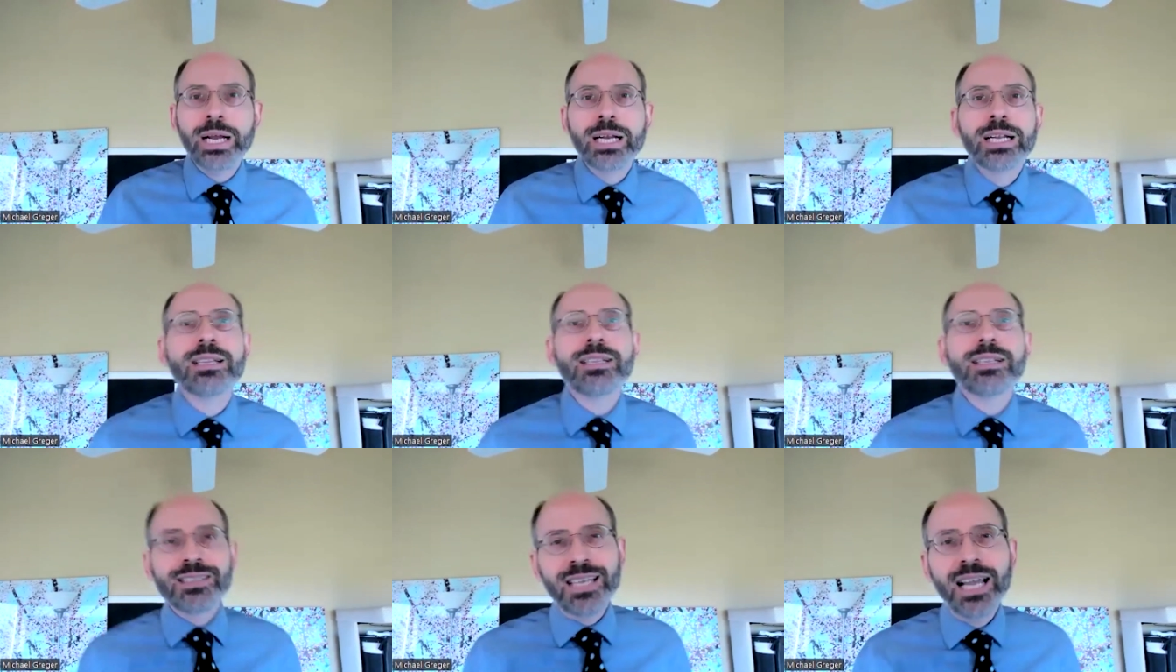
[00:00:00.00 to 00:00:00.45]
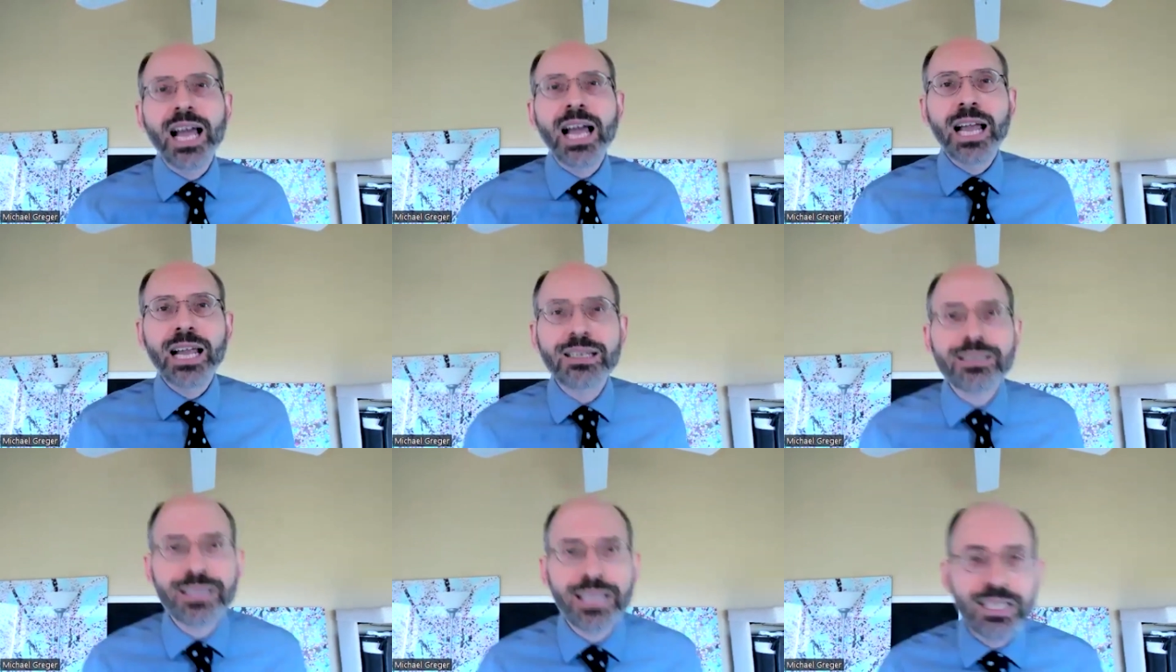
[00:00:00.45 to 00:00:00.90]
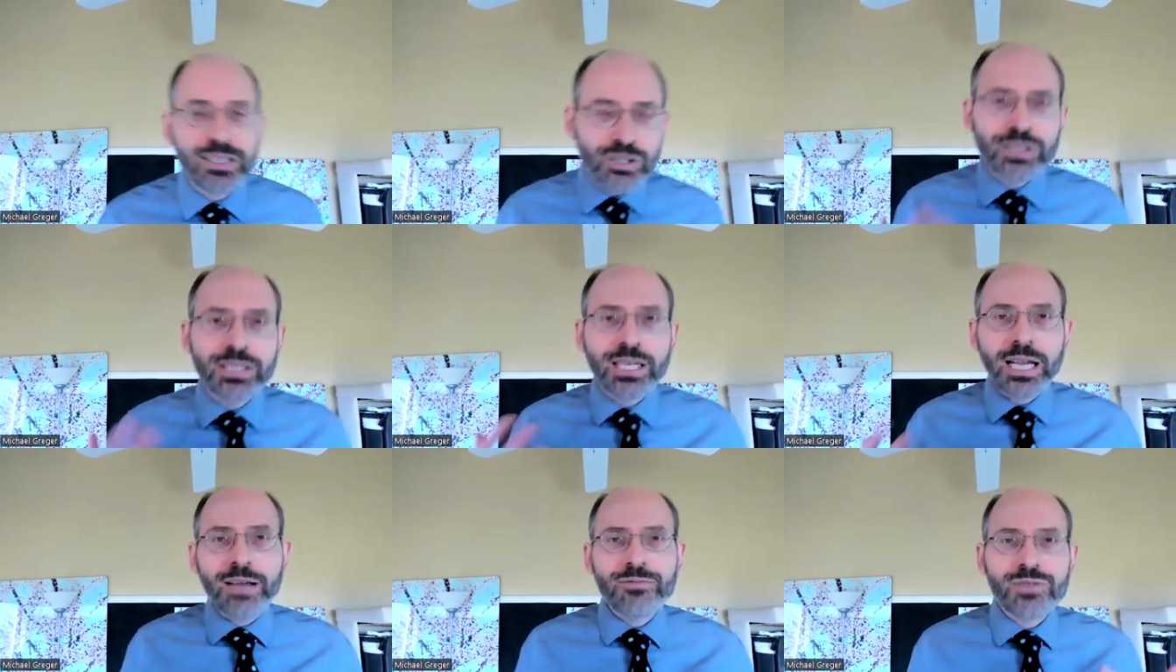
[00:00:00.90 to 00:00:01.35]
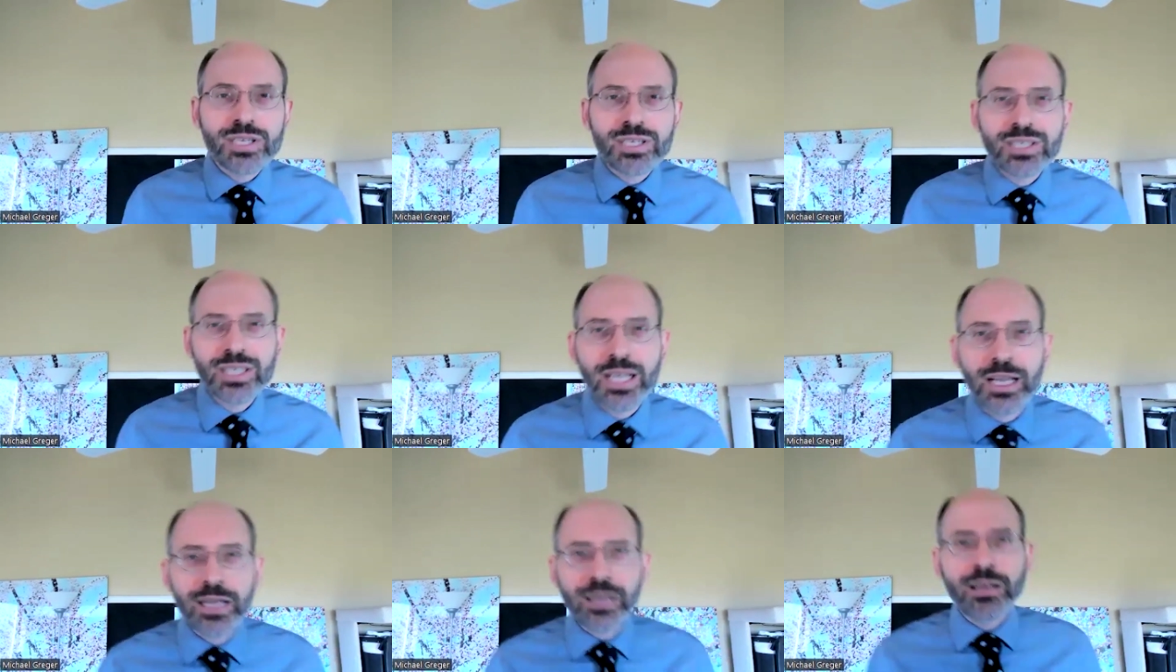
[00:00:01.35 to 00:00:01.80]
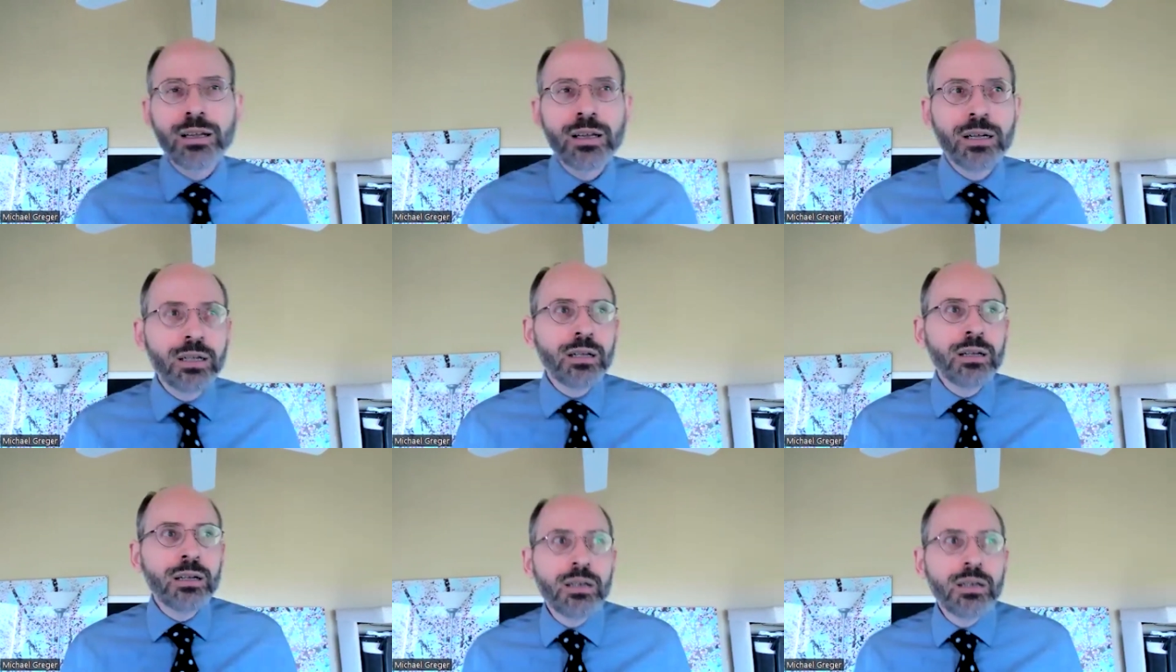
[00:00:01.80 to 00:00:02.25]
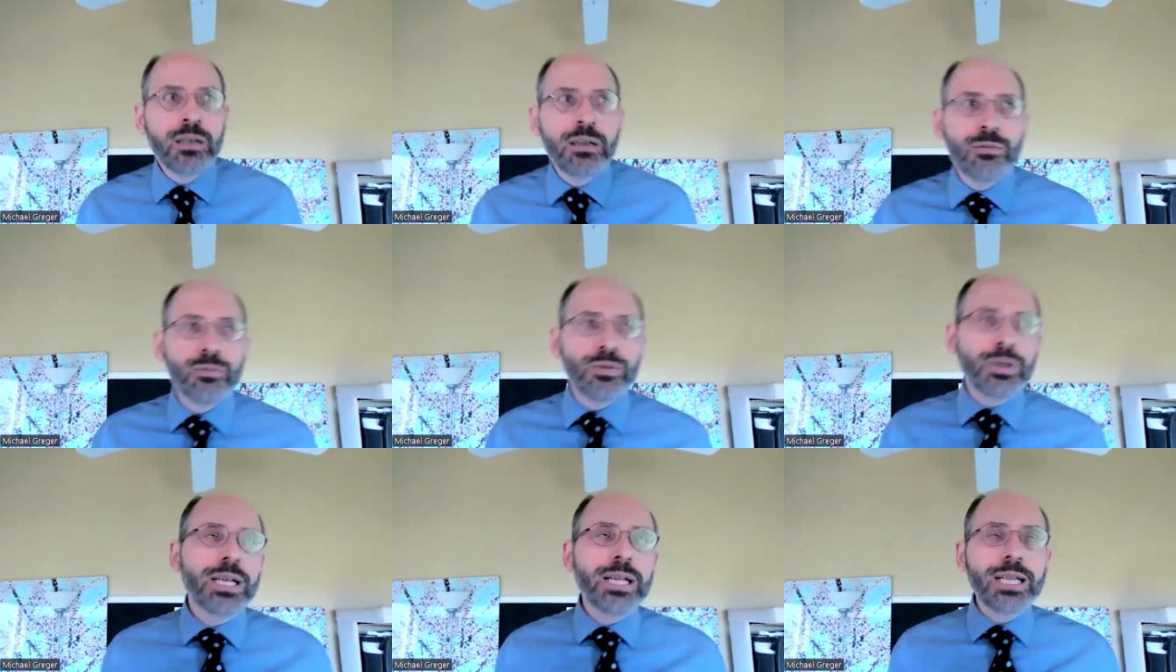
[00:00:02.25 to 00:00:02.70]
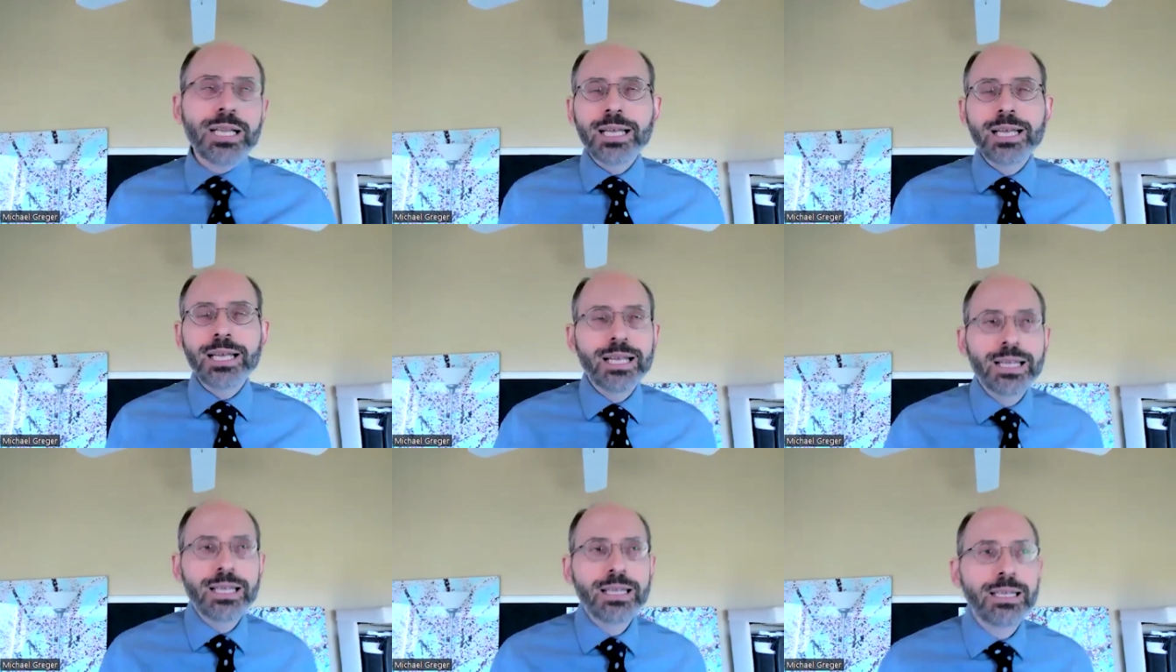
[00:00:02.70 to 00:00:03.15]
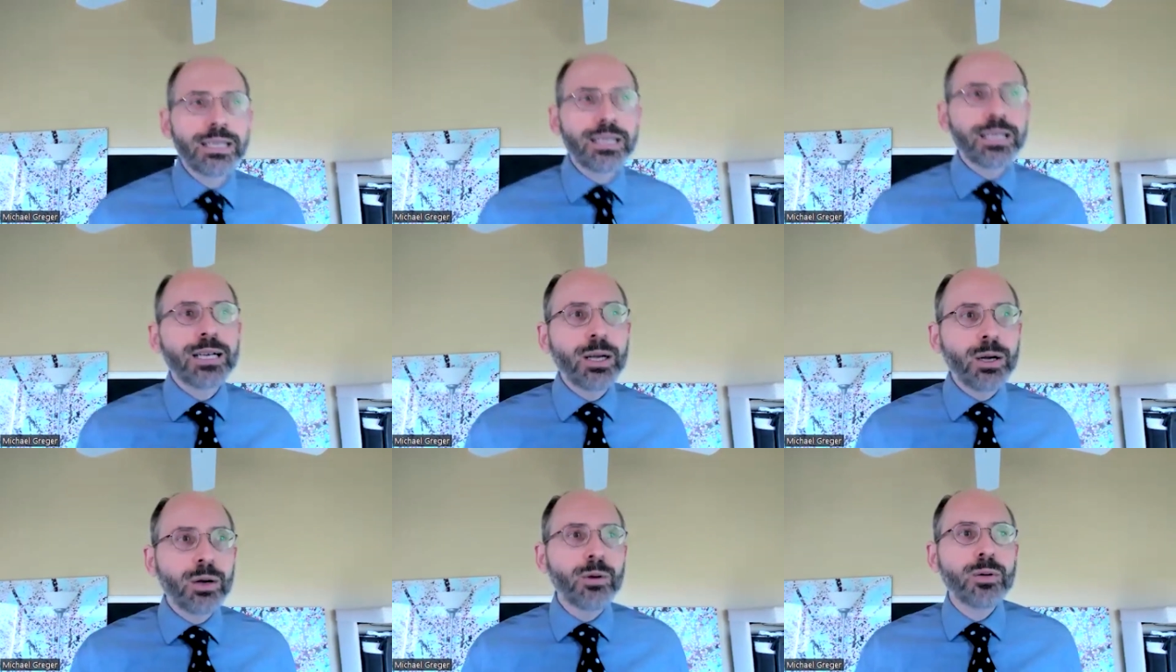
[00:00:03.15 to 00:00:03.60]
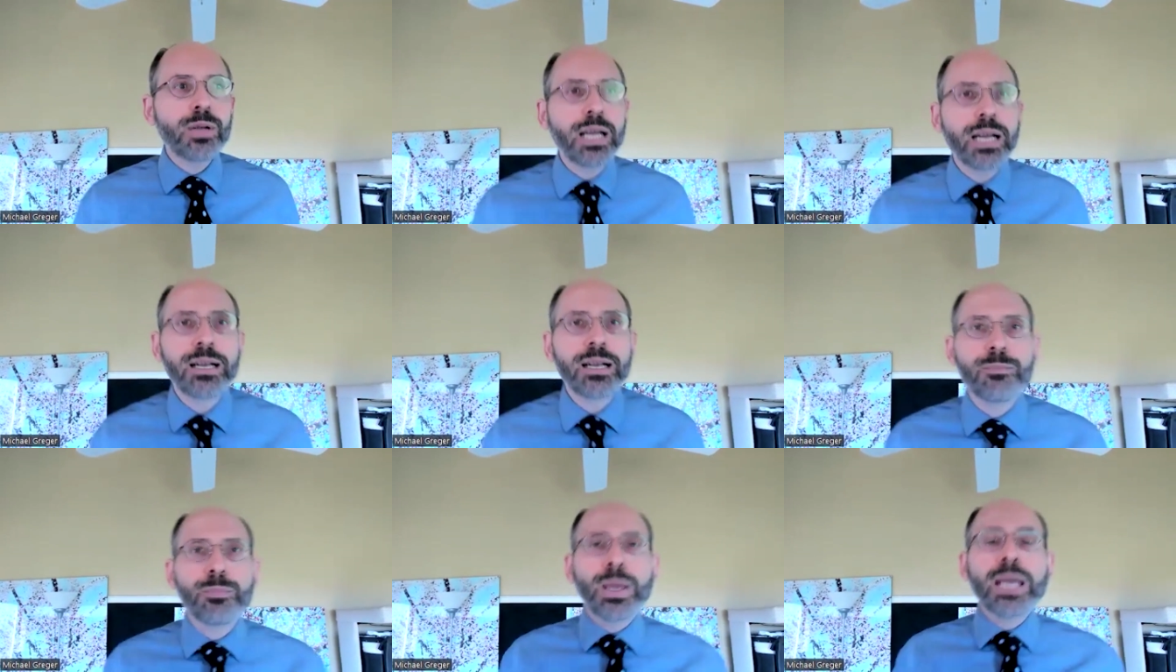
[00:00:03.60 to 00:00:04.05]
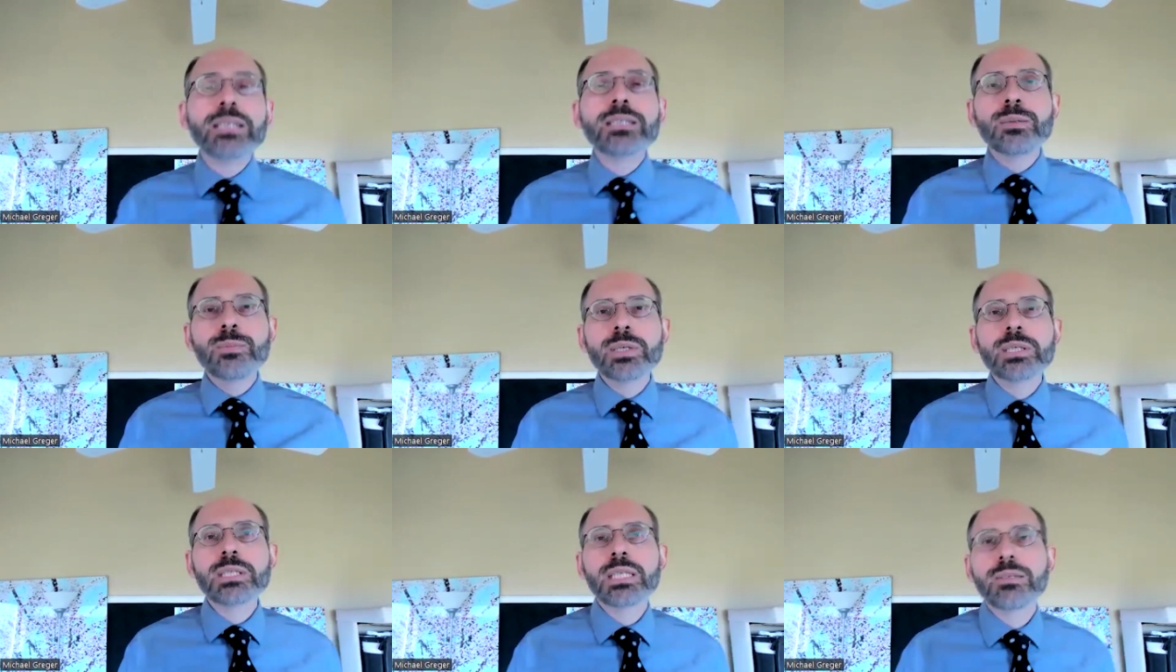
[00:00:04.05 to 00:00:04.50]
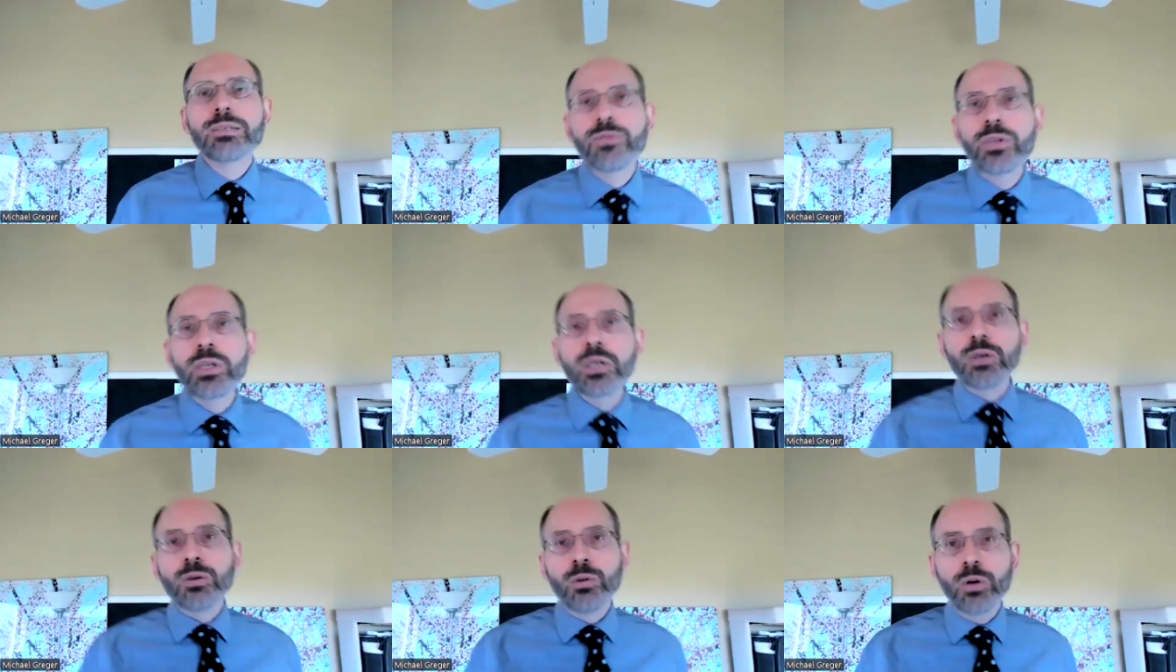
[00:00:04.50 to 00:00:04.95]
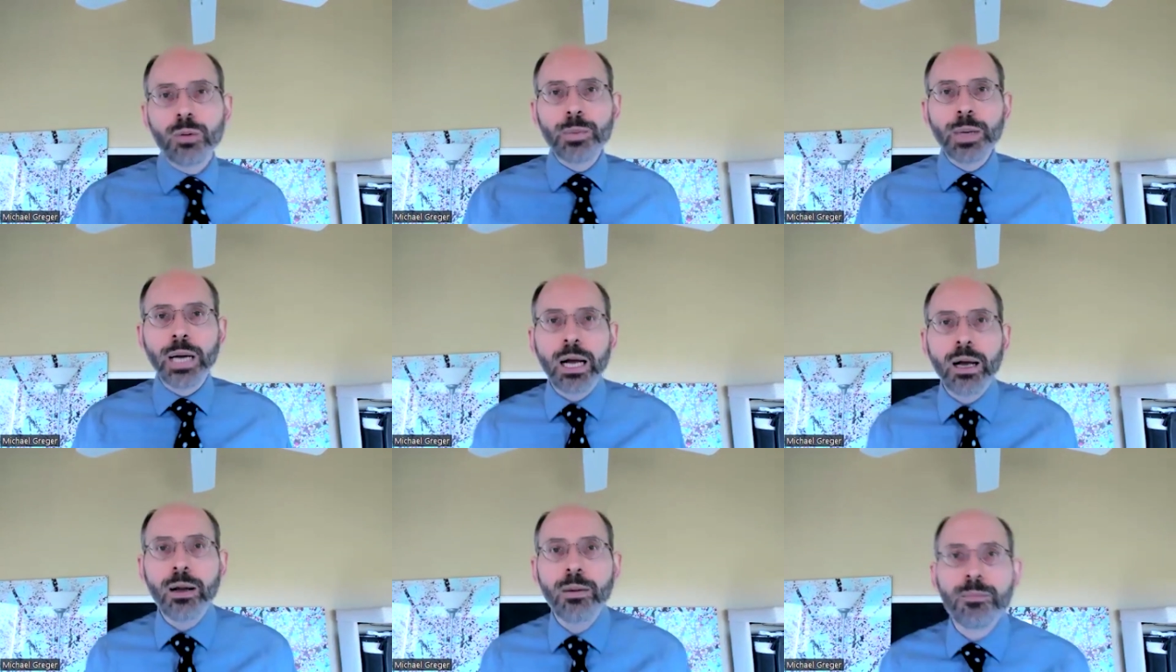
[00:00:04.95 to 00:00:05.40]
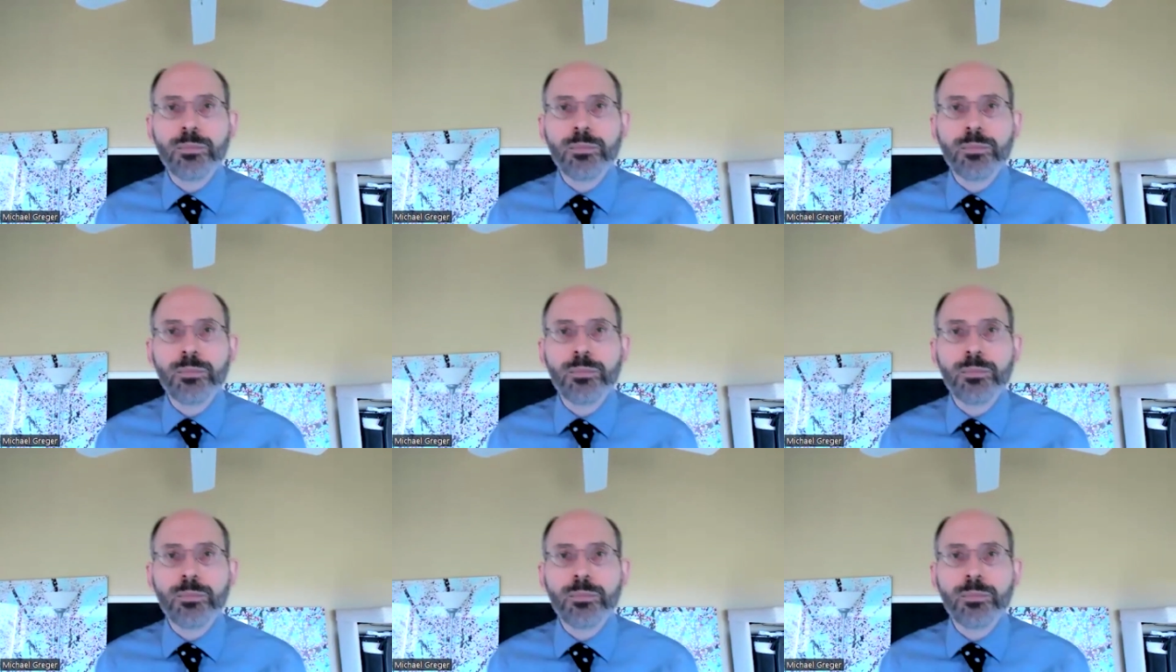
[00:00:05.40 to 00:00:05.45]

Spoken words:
the science. They just have this like really, kind of pessimistic view about